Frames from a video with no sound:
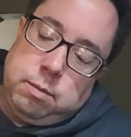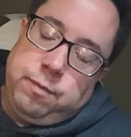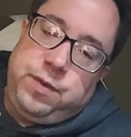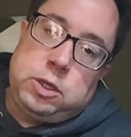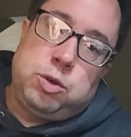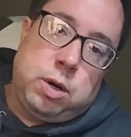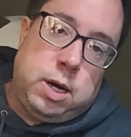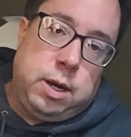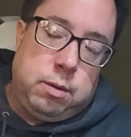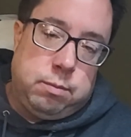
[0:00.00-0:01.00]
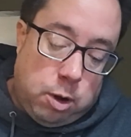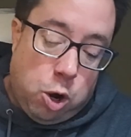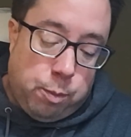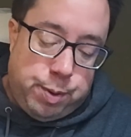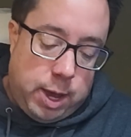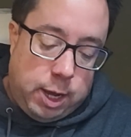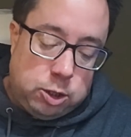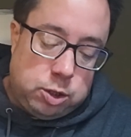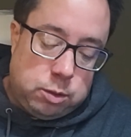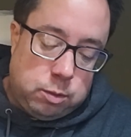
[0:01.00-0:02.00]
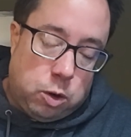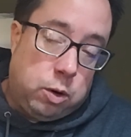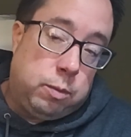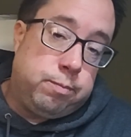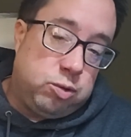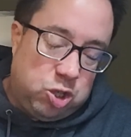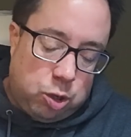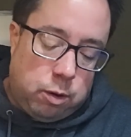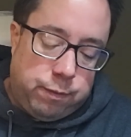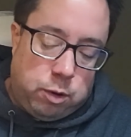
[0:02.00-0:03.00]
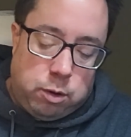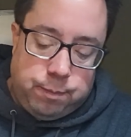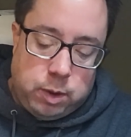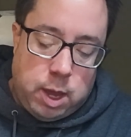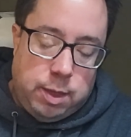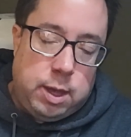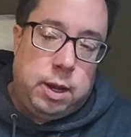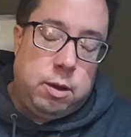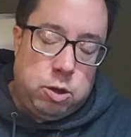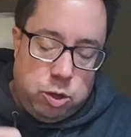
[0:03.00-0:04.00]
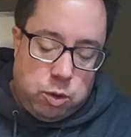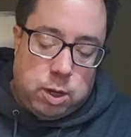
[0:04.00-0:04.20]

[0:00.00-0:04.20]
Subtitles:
Victron homepage or server, and then you